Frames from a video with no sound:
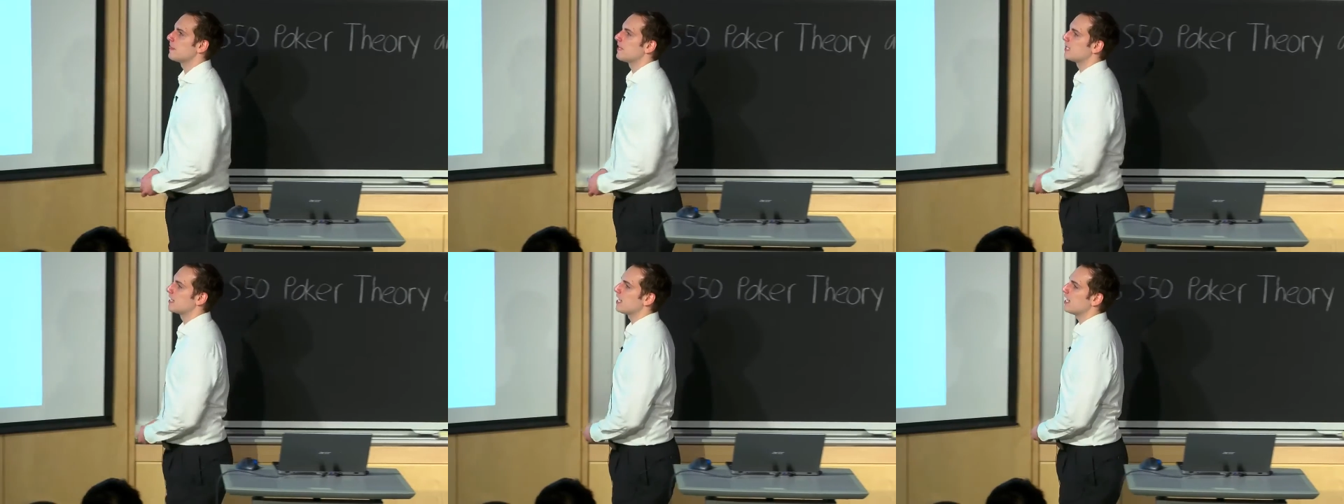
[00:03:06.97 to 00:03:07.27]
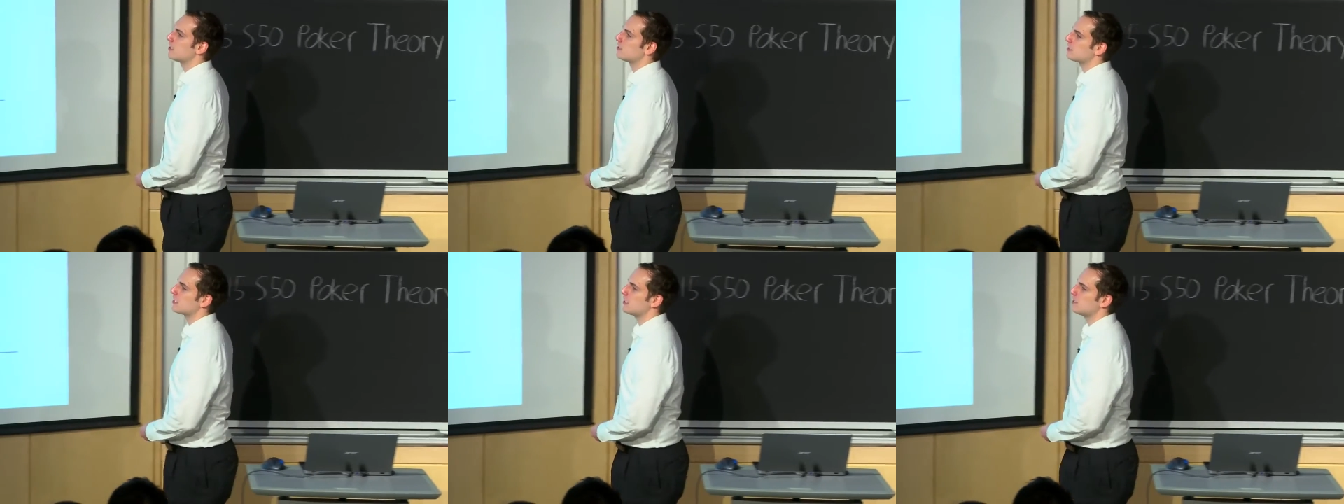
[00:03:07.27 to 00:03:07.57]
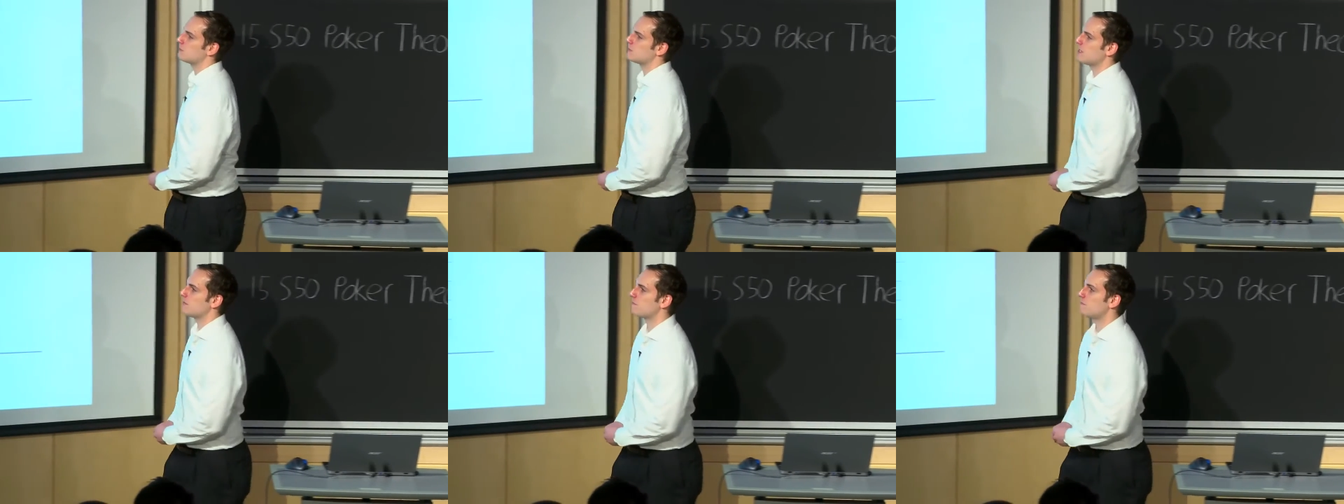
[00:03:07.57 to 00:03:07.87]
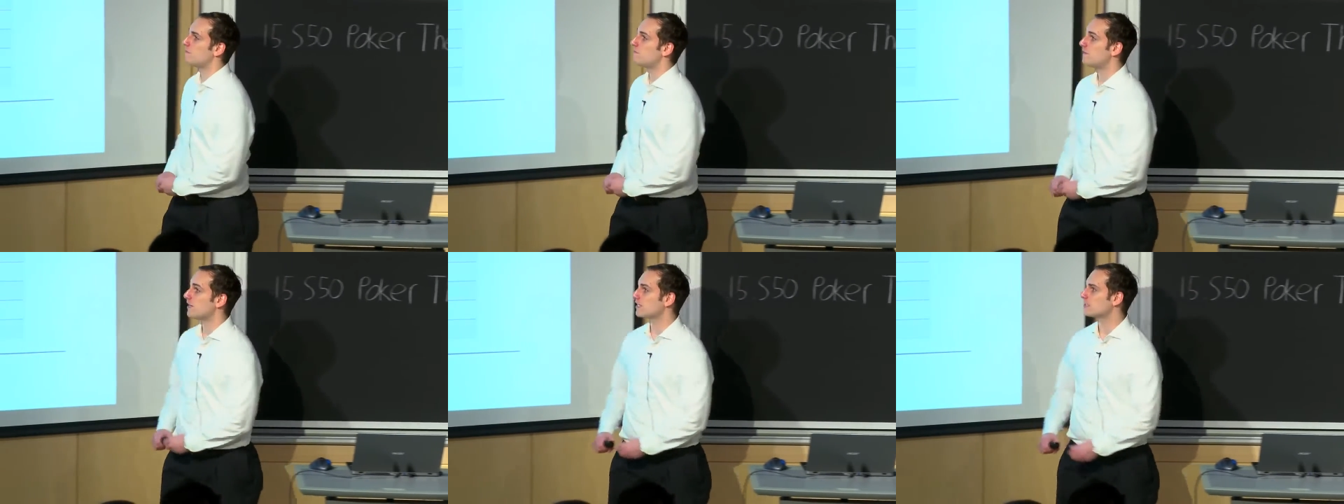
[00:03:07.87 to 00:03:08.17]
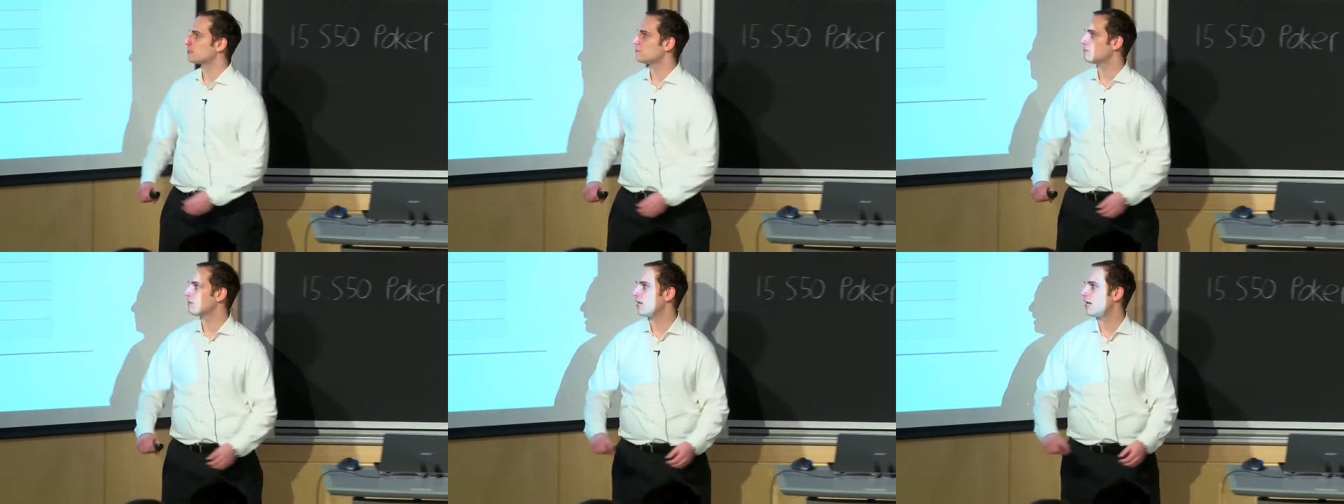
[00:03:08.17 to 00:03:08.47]
Cash games have
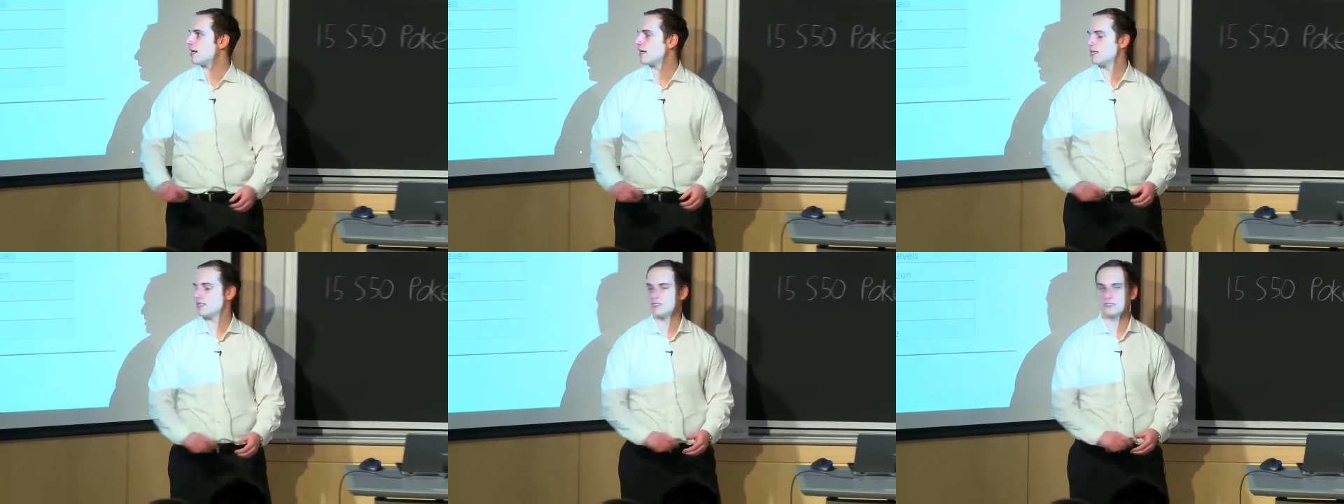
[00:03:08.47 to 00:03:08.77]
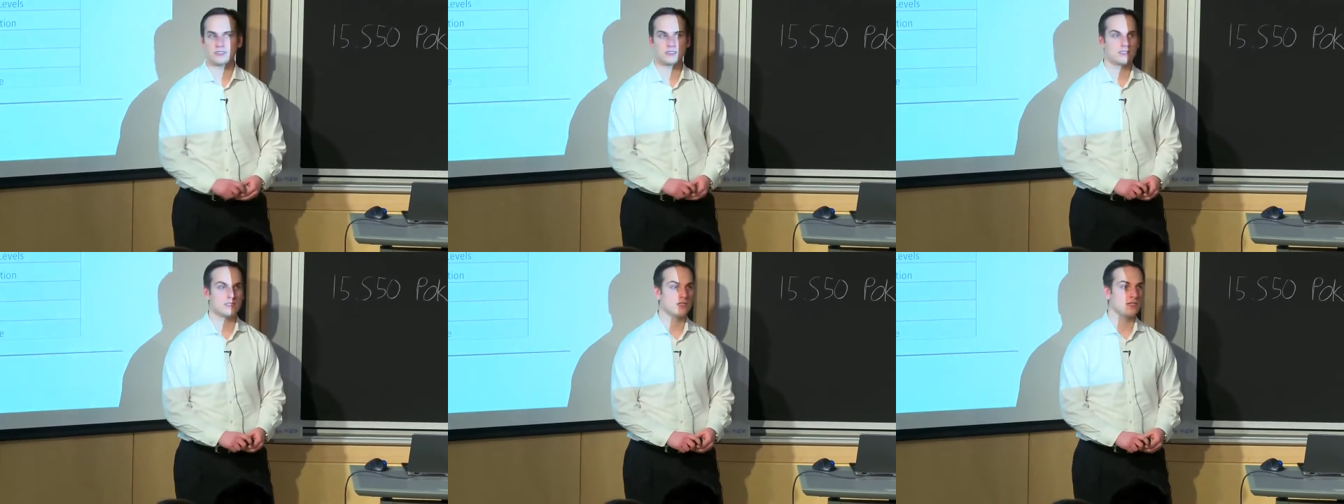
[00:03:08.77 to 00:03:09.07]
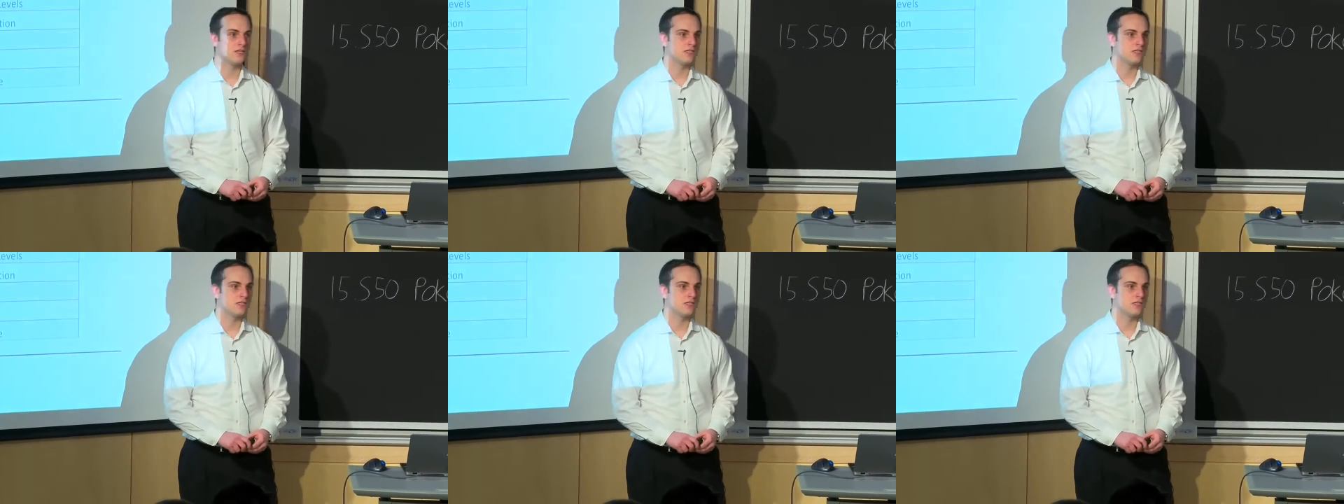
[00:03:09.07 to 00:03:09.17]
fixed blinds.